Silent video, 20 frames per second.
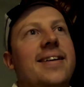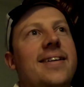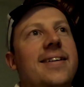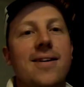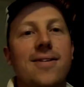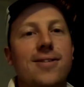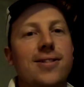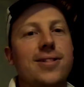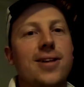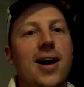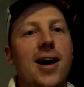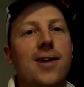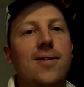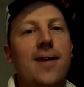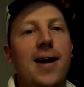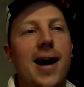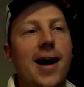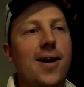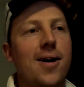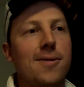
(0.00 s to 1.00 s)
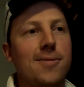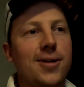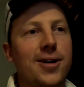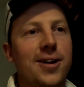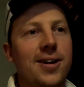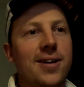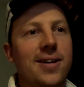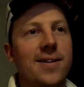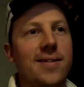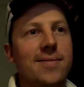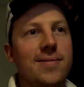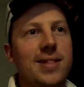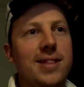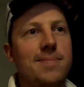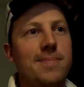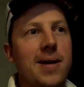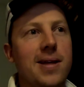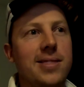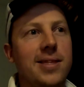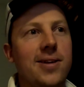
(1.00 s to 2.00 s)
there is no way I'm going to
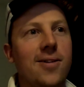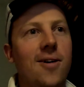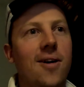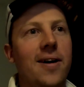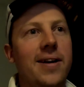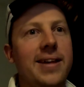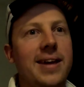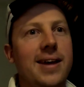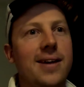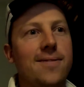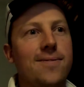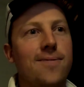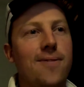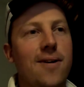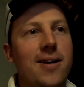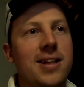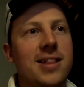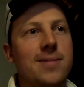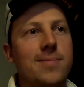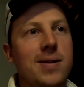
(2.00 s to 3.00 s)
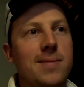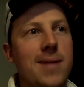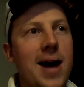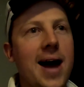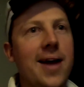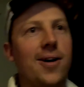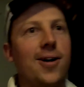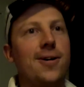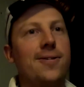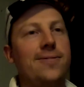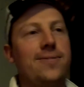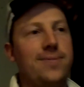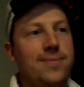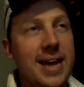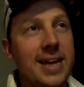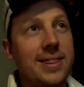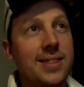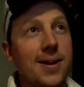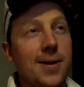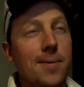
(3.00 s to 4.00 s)
spend the night here freezing me butt off
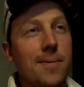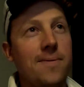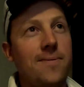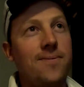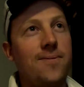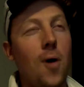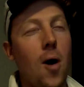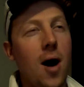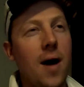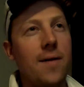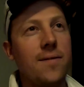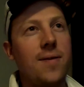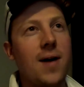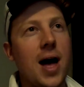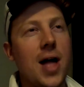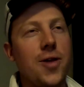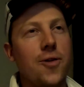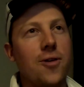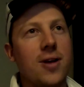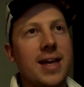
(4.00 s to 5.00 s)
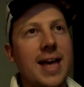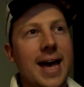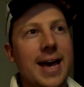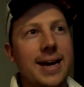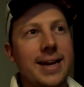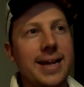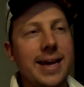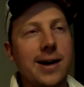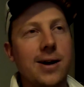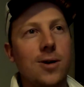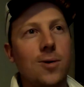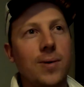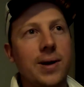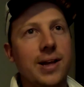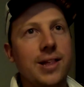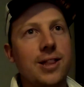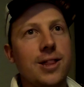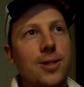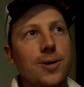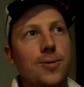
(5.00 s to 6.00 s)
in the 500k an hour
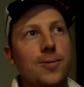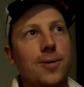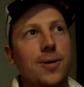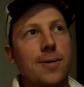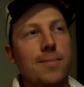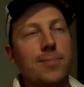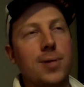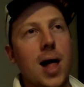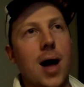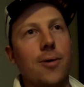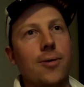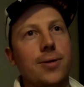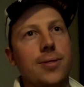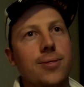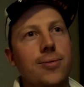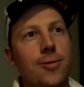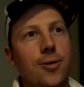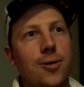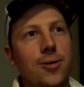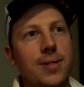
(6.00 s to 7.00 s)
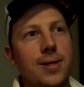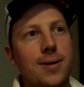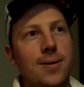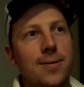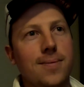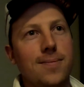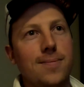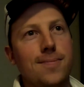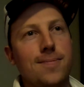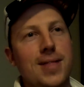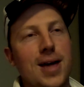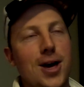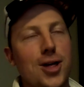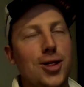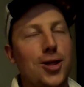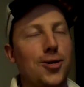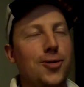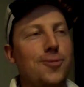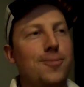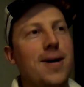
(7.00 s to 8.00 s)
winds that were blowing through the
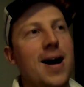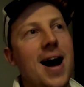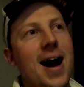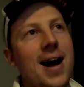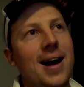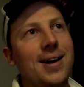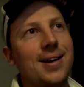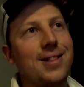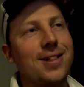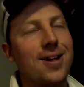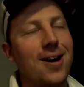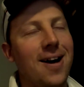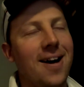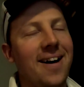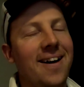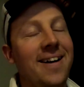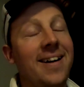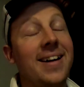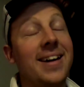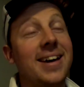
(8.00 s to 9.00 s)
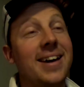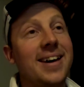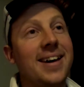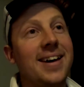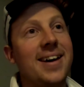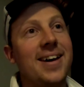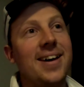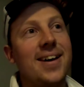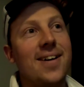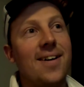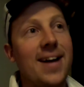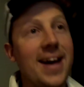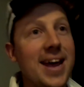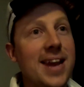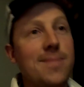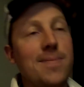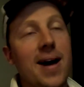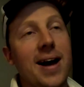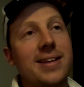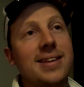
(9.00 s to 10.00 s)
national park. So I
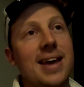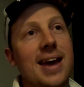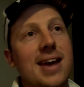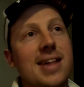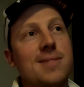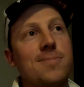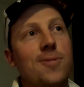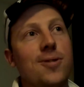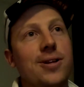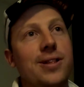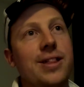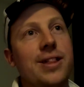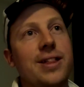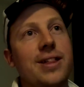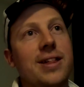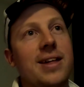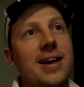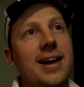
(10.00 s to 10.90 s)
headed back to Esperance,